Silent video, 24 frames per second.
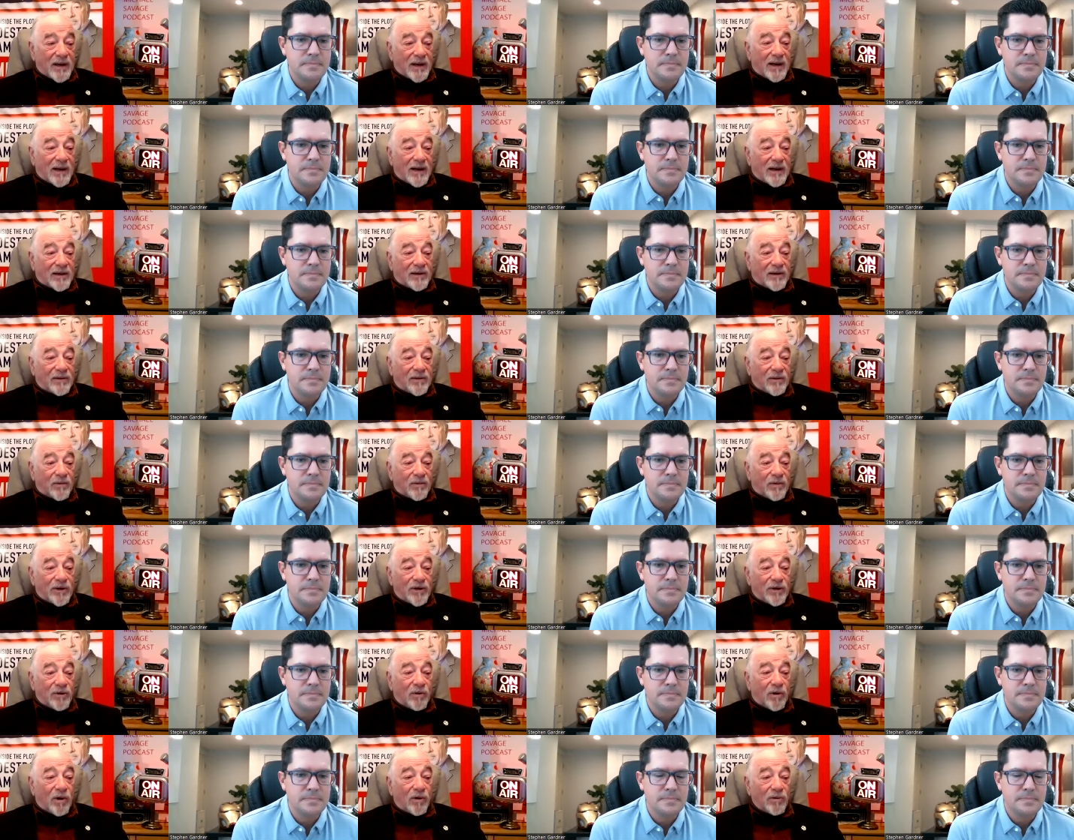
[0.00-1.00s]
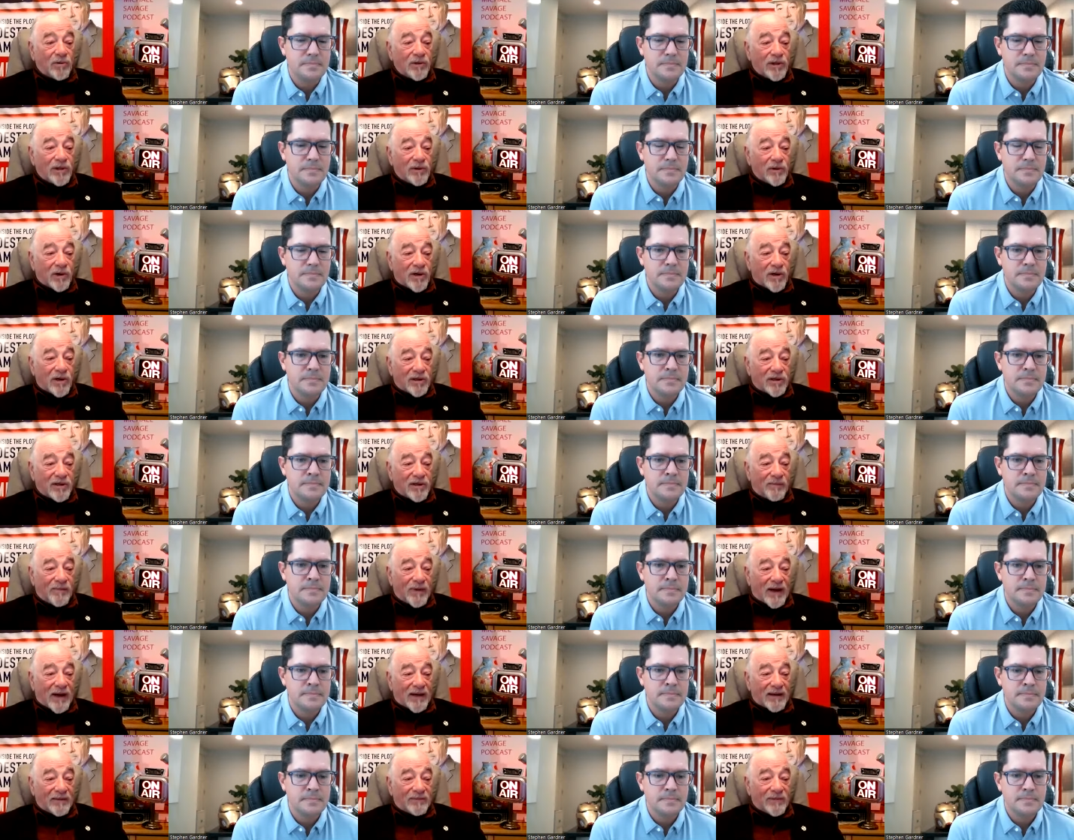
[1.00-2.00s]
Speaker 1: And when you only look at the
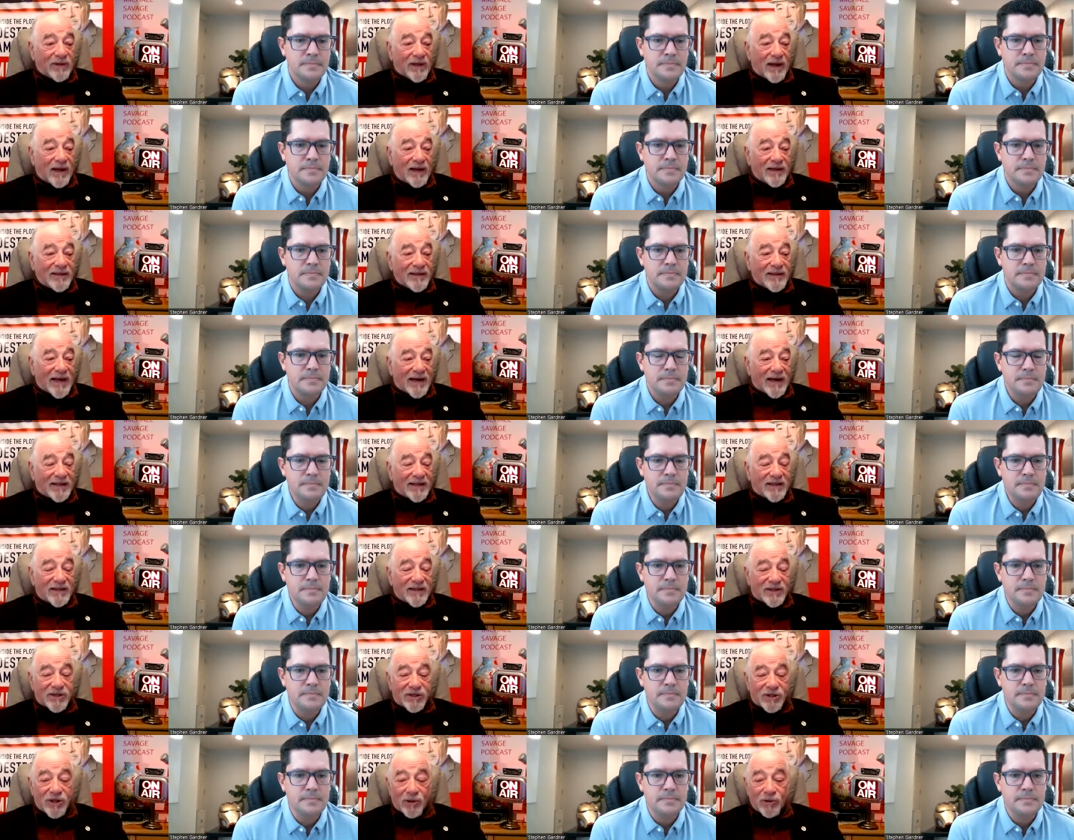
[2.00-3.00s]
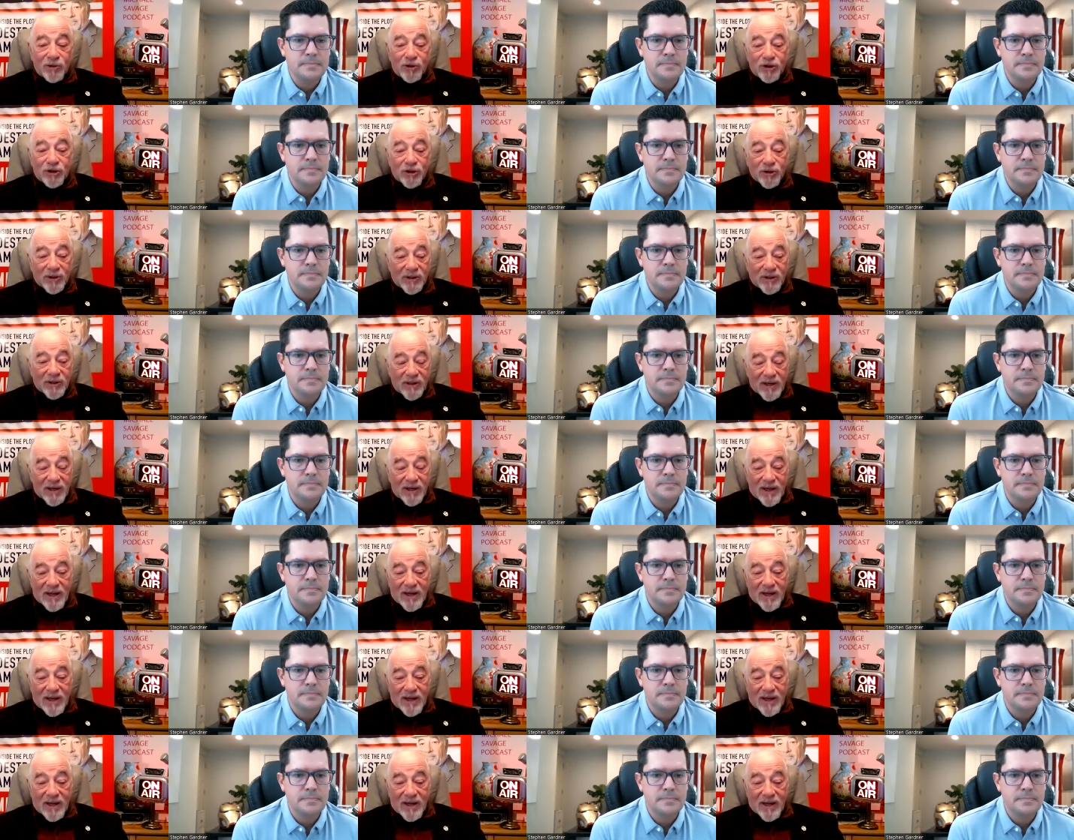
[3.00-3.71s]
bottom line, not at the social